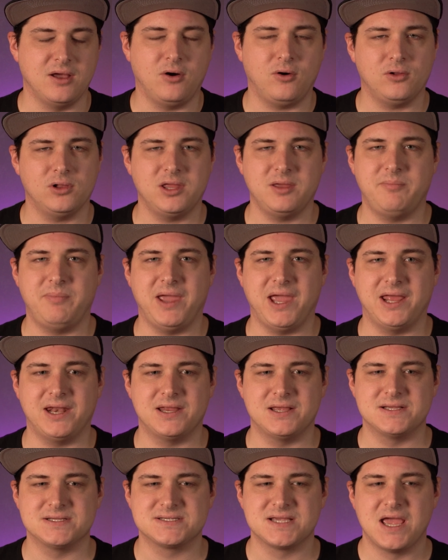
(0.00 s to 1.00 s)
Holy
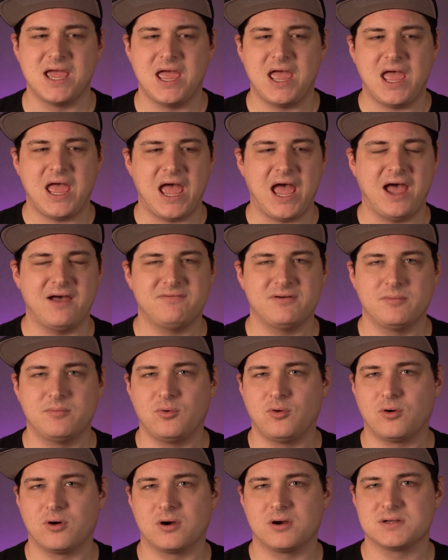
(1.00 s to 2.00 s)
Pandas have a
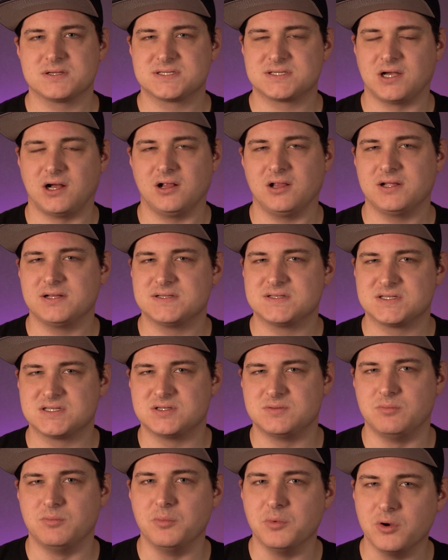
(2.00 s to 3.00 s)
more solid,
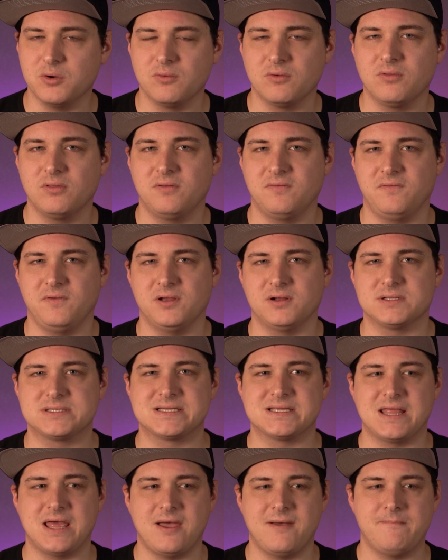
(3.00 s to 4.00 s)
smooth feel
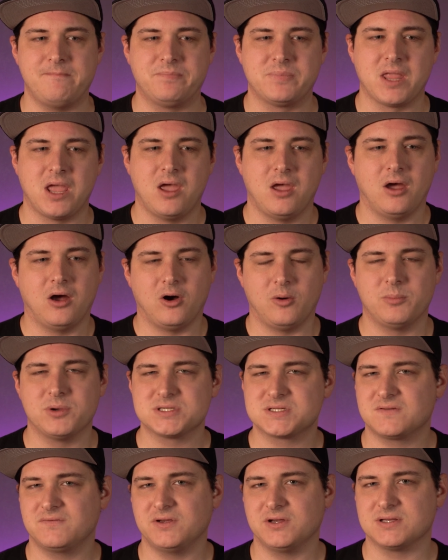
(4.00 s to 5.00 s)
to them.
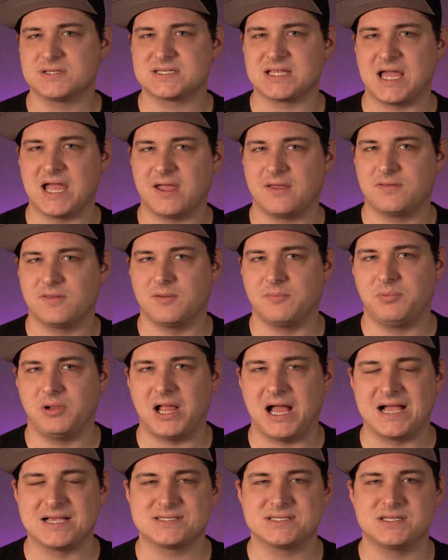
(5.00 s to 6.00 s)
Almost feels like the
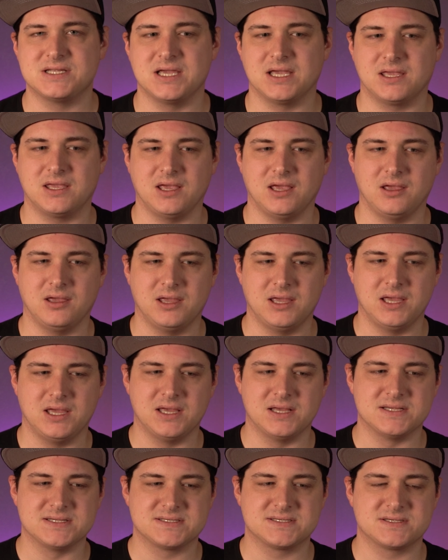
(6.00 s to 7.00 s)
plastic
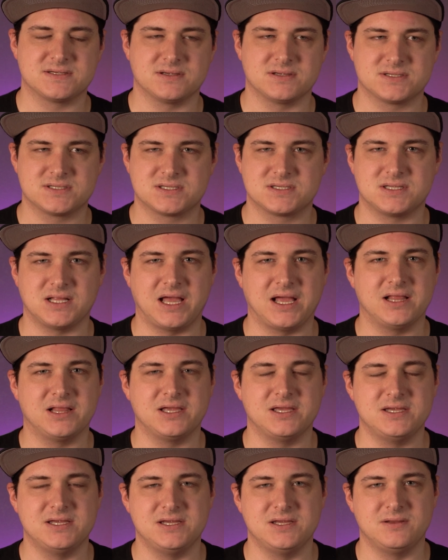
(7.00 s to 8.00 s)
is
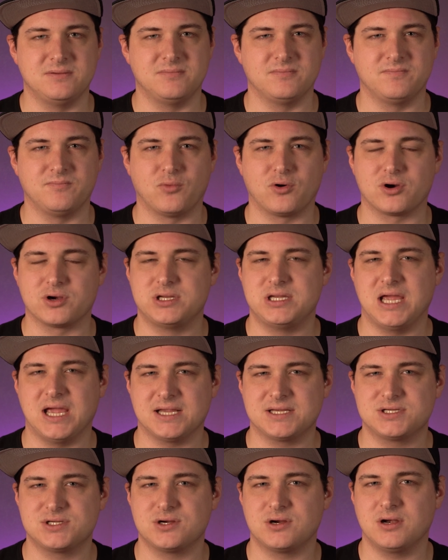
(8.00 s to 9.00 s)
slightly more
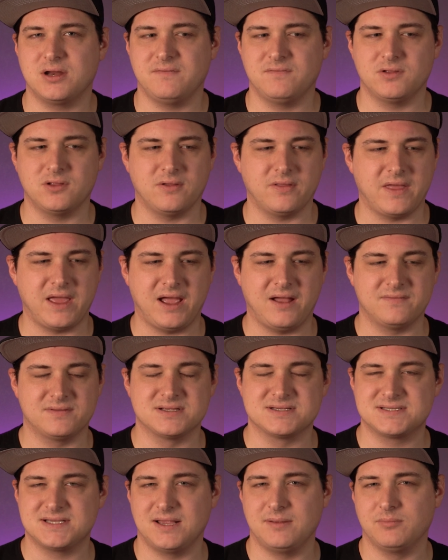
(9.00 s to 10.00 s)
textured, even though they have
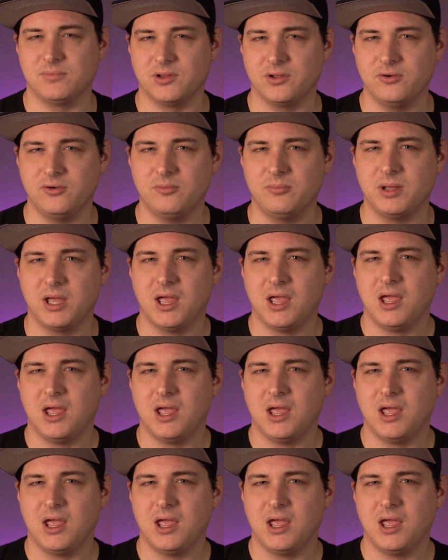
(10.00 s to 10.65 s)
the same lube.